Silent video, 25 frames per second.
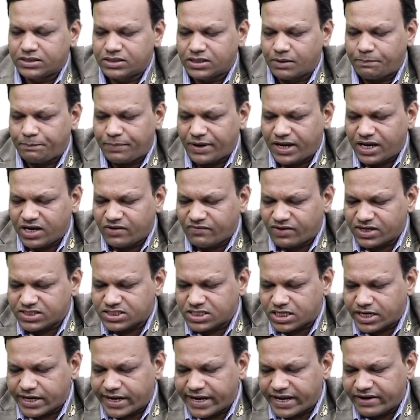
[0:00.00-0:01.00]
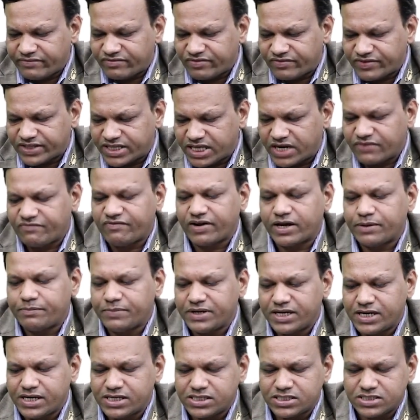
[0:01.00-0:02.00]
The pain was relieved within 5
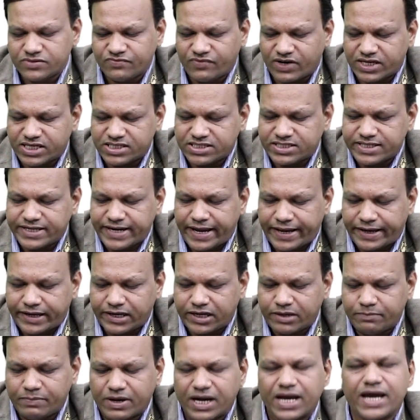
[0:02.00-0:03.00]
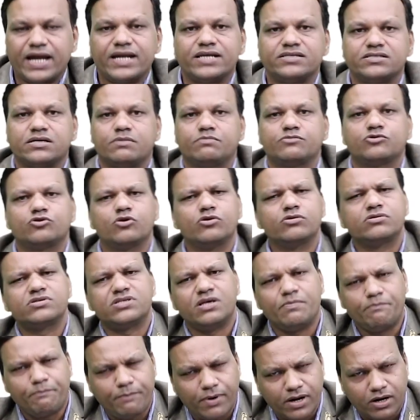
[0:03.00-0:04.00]
minutes. What is the likely mechanism? So,
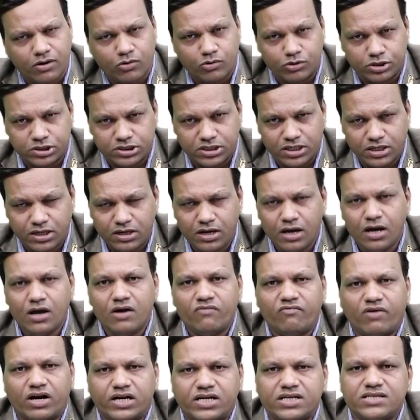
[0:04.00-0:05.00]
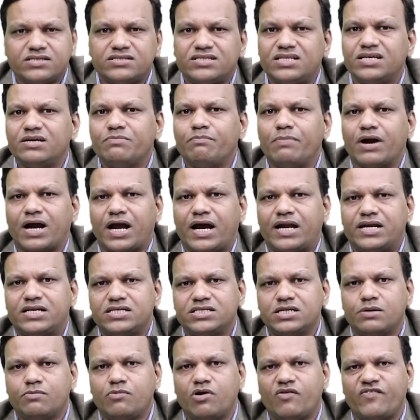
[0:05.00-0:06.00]
simple question. What is the
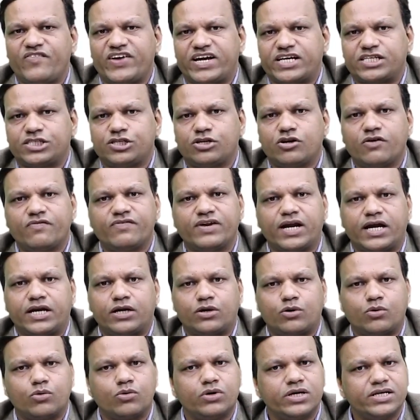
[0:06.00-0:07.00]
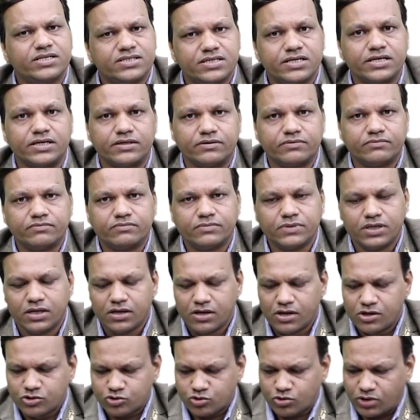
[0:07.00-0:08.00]
mechanism of action of nitroglycerine?
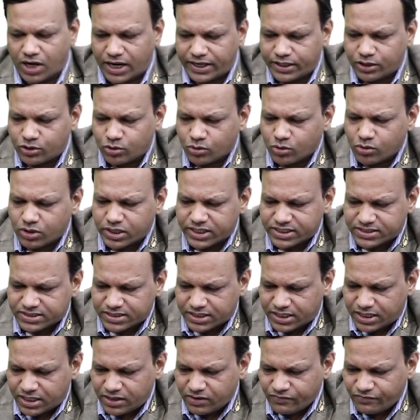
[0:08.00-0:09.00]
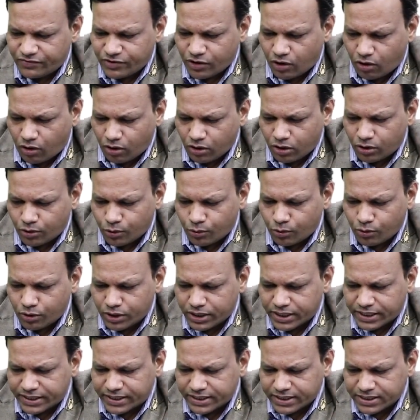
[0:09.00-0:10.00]
So, nitroglycerine, we all know
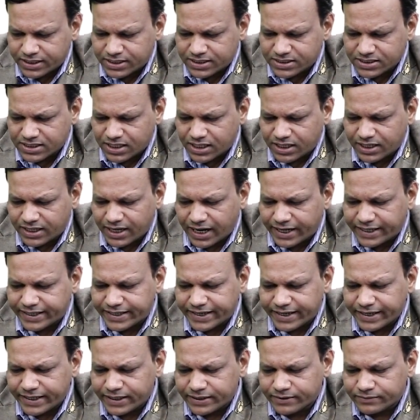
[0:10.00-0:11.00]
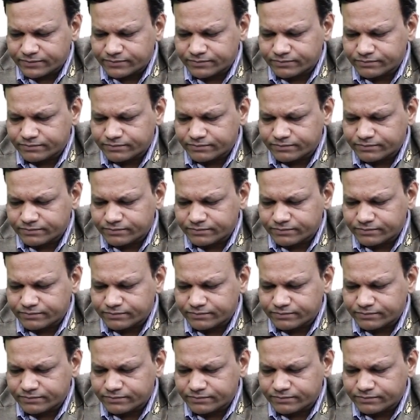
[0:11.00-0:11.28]
it is a nitrate.